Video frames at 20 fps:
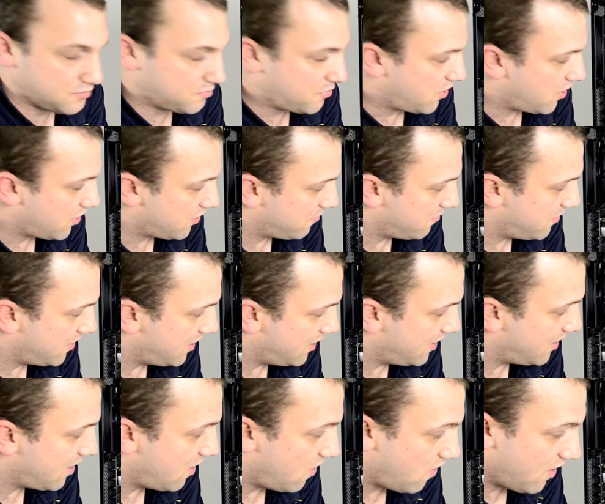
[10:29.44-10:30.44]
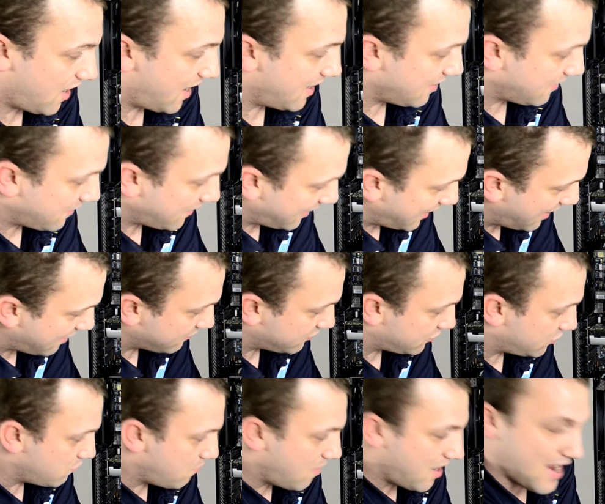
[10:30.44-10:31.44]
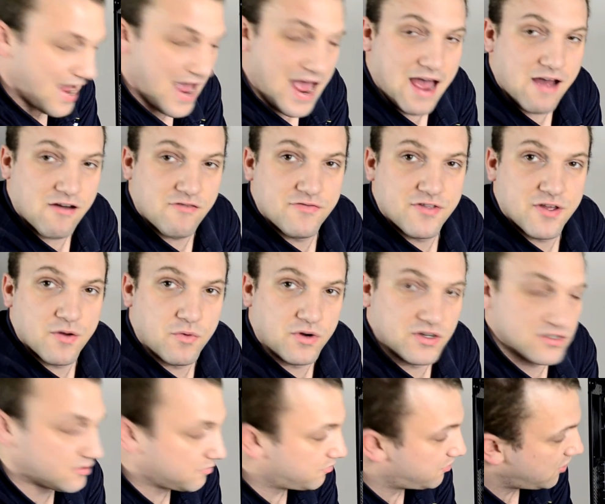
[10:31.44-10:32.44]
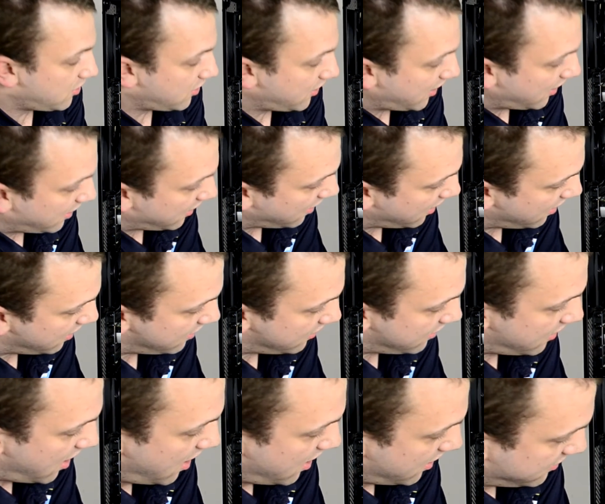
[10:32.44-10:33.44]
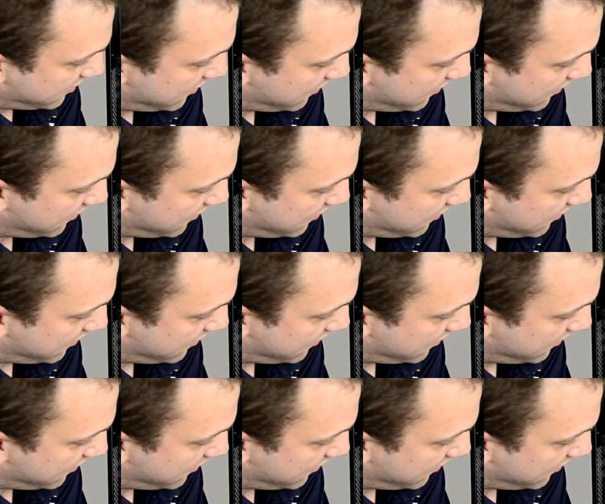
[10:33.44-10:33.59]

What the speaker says: pardon me, or anything else you may have that wants to plug in to